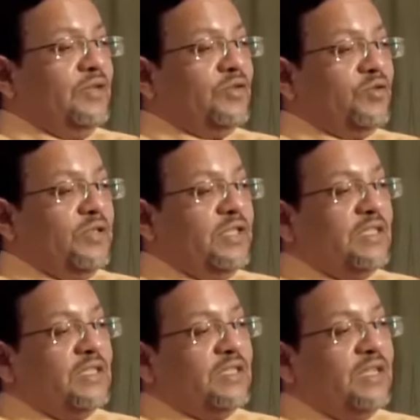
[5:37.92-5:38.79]
So,
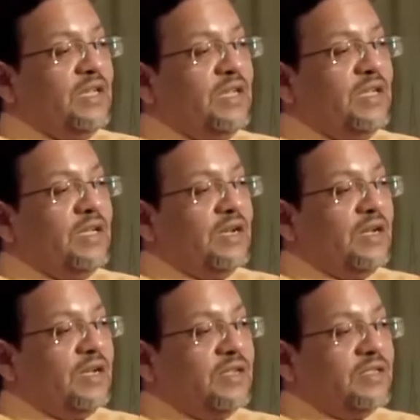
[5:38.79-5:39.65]
this is the
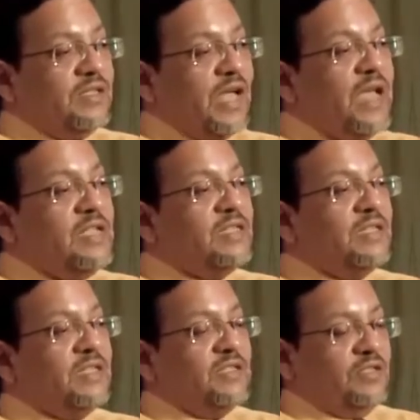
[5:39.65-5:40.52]

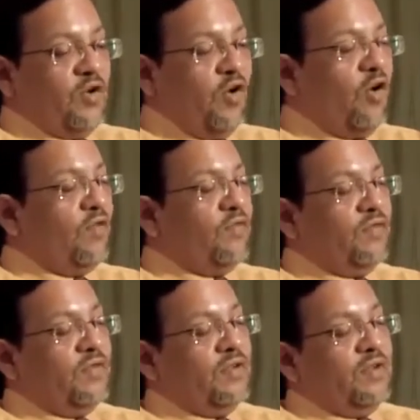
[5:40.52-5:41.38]
sizes of
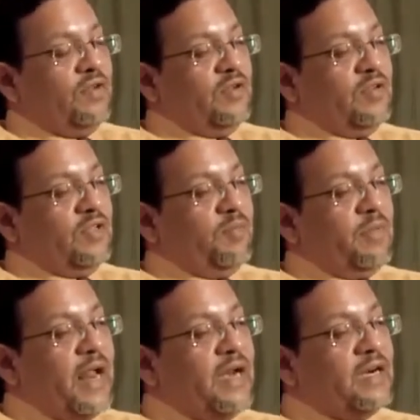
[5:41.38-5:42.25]
the
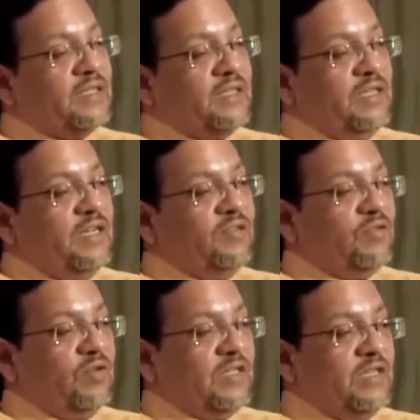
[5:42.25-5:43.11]
planets in our
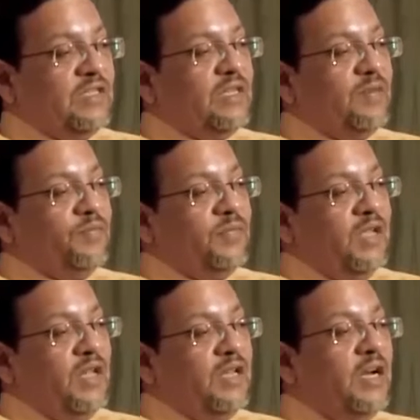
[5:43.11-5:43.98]
solar system
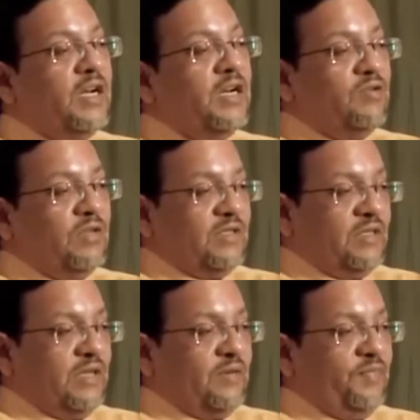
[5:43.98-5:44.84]
related to the sun.